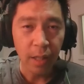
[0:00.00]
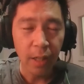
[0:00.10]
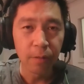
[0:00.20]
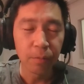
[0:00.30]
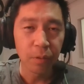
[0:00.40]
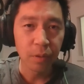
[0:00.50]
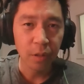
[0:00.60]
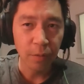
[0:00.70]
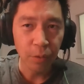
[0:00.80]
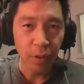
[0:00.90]
again,
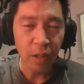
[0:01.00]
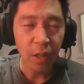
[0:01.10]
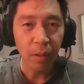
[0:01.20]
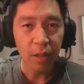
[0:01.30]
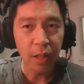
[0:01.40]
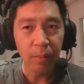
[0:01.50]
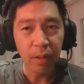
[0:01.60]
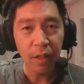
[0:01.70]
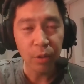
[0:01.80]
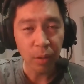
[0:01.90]
if you think about
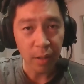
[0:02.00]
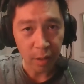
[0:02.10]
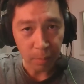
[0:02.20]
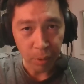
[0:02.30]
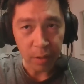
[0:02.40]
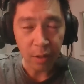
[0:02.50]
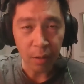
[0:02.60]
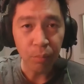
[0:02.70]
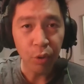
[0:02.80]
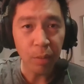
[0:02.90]
QE as trying to compress
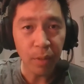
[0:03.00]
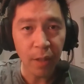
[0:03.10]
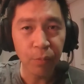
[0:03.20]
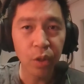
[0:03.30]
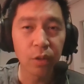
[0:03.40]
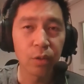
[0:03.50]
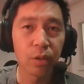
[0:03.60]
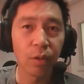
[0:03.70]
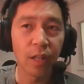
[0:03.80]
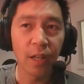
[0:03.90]
term premiums
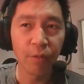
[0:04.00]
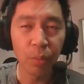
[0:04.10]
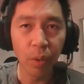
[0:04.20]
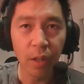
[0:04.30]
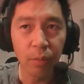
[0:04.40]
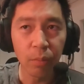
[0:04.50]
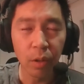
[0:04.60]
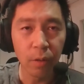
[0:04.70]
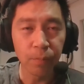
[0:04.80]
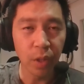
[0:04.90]
so that everyone
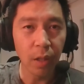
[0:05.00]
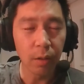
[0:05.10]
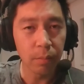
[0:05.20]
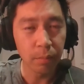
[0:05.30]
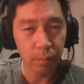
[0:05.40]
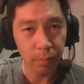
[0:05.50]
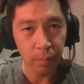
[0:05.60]
will, you know,